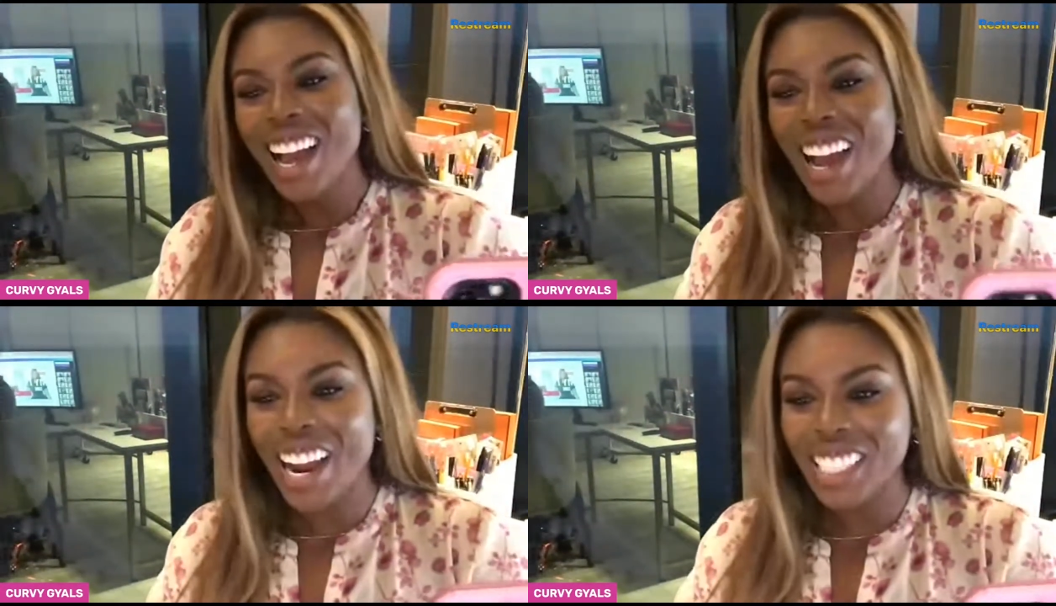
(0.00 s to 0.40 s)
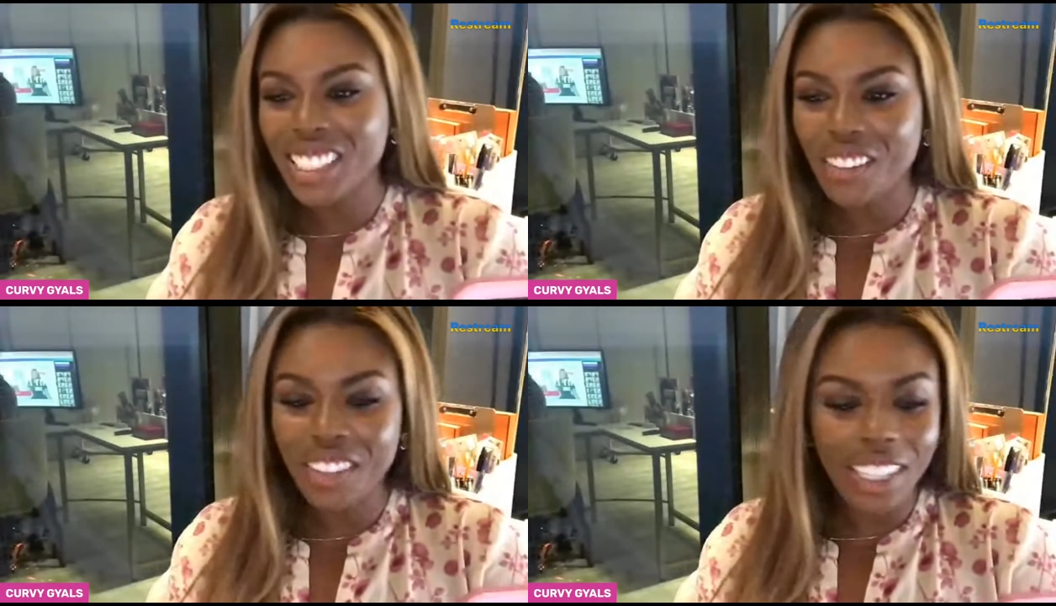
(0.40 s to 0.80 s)
All right,
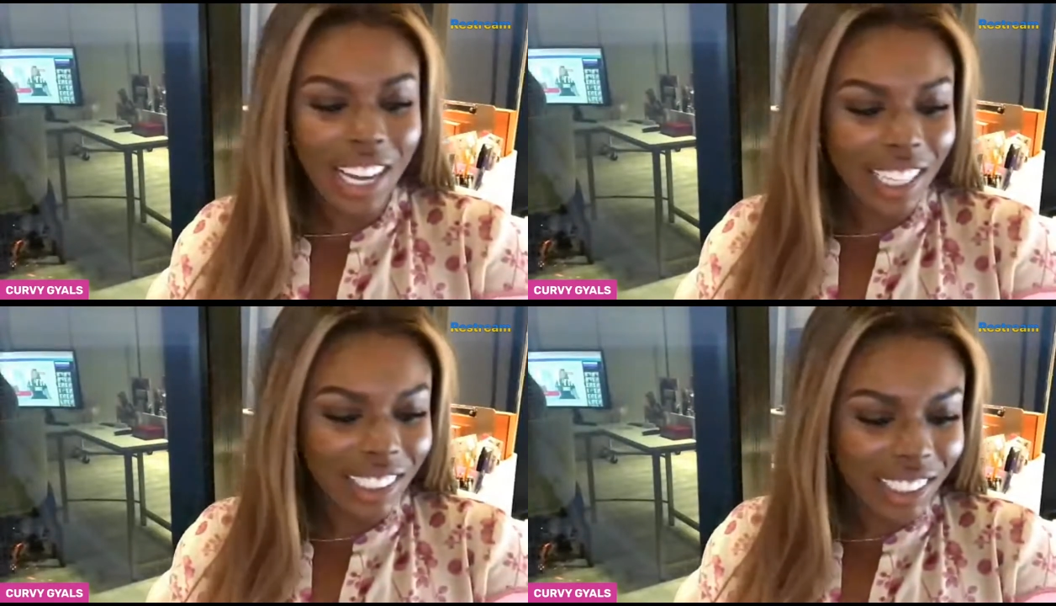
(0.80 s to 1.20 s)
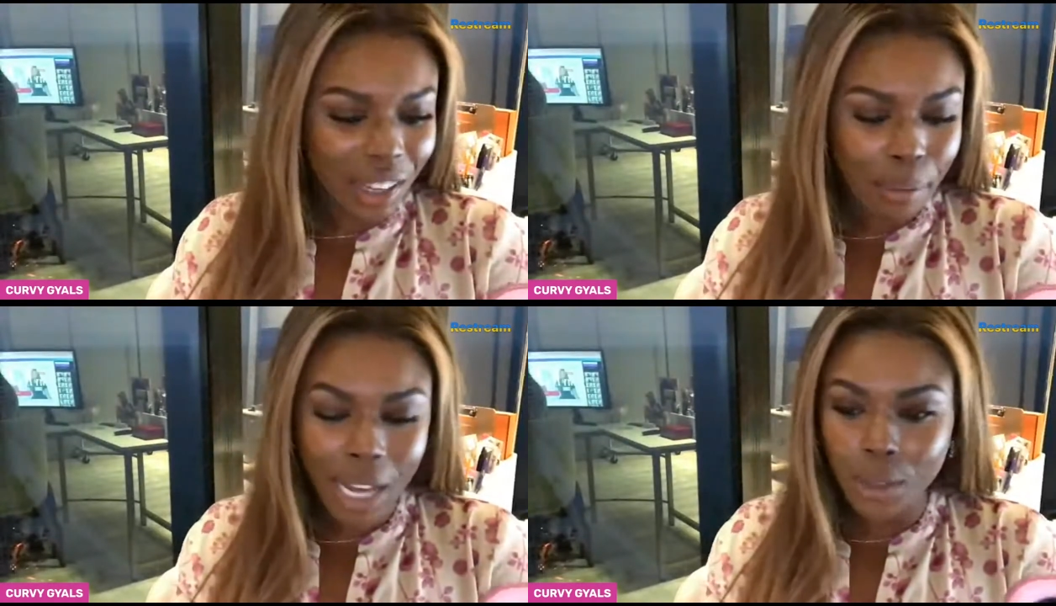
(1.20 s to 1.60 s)
so I'm gonna
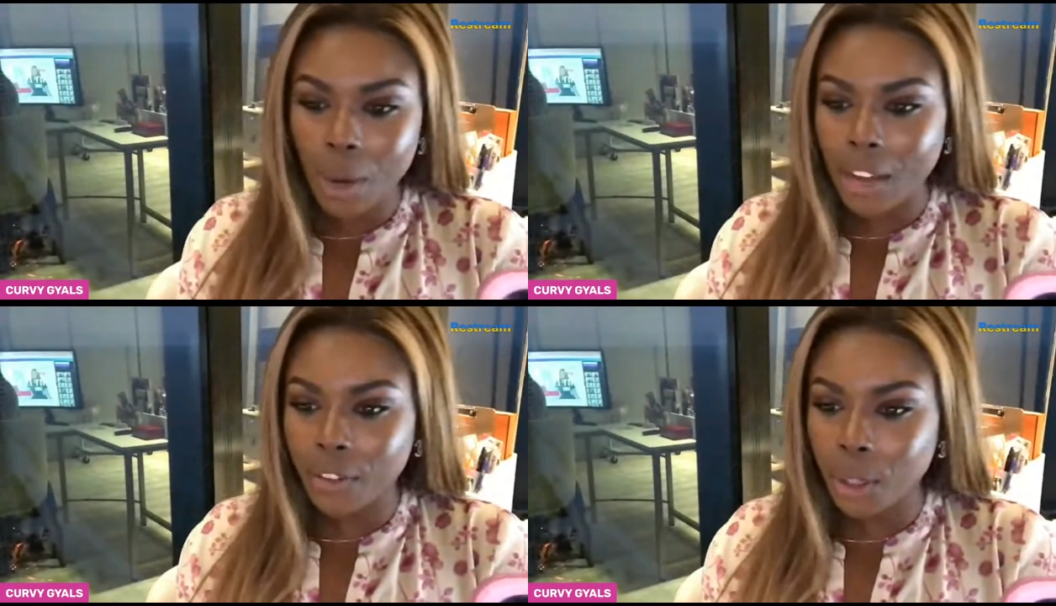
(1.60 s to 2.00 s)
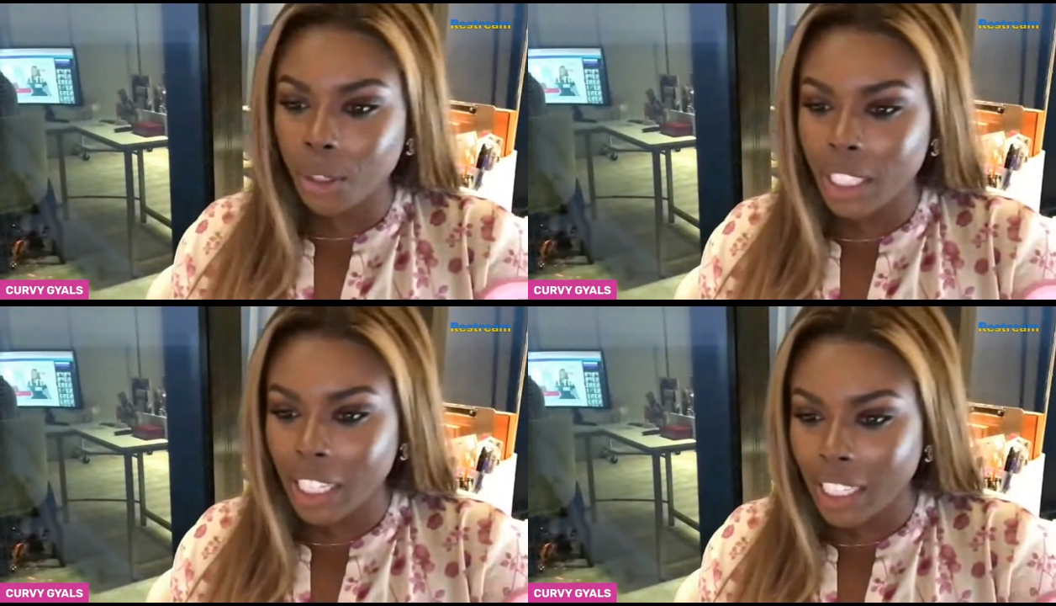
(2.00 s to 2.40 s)
answer bad wife
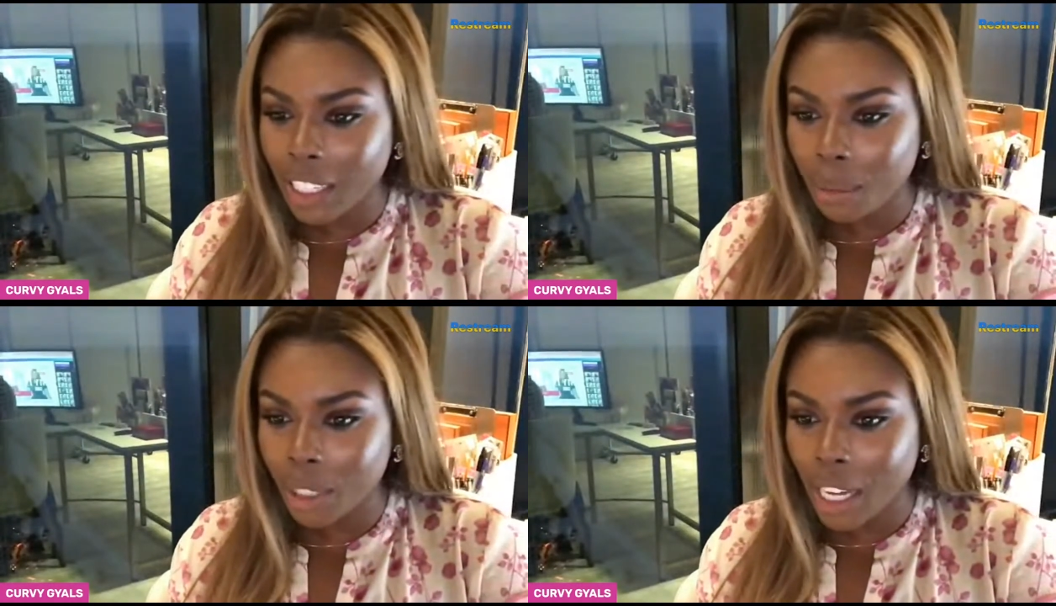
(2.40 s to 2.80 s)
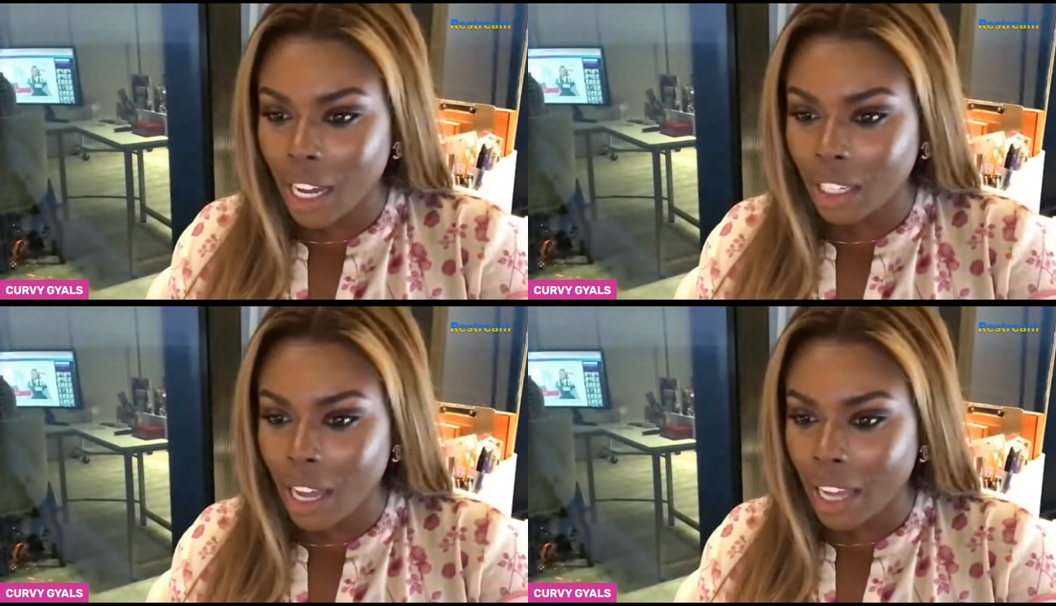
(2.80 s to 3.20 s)
loading, and then I'm
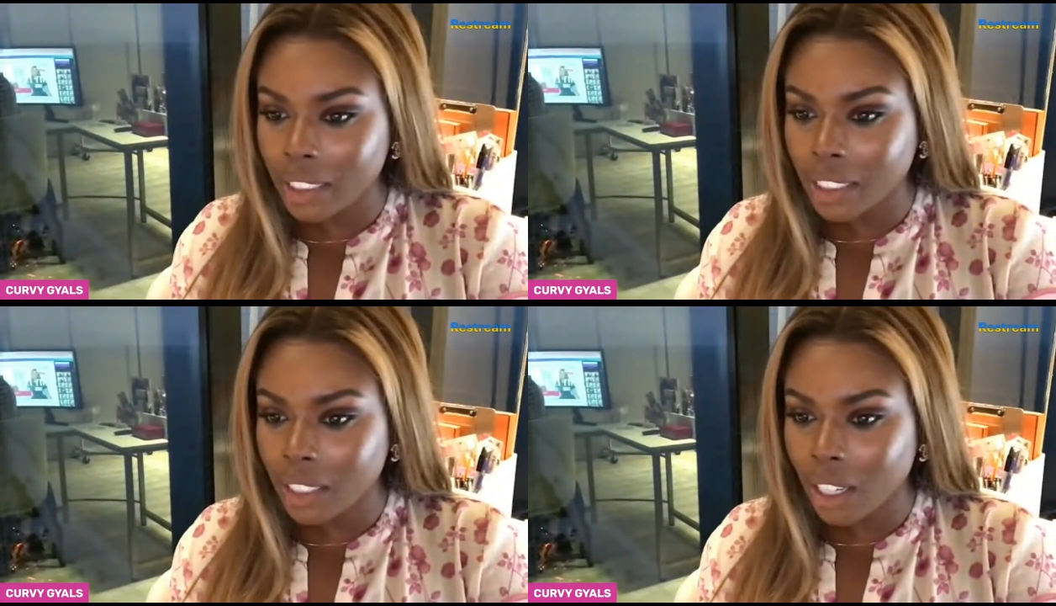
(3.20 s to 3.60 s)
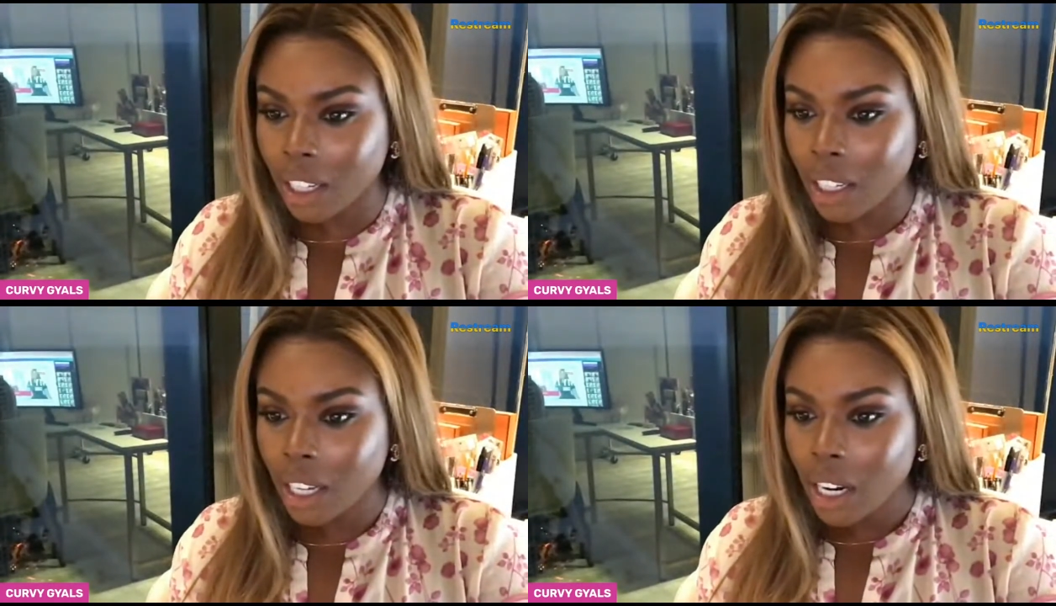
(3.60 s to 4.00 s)
gonna
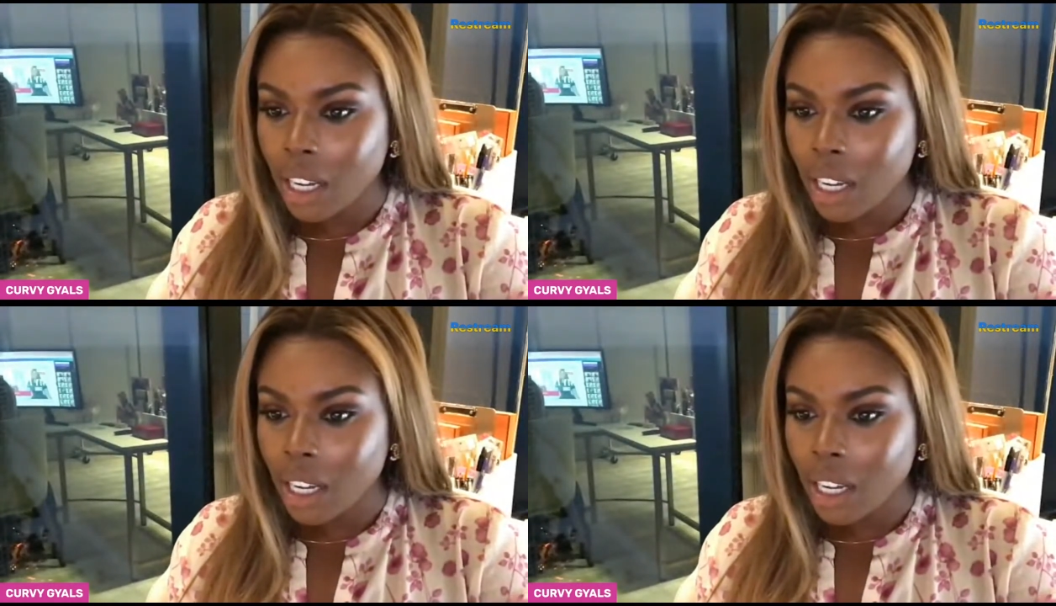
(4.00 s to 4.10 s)
answer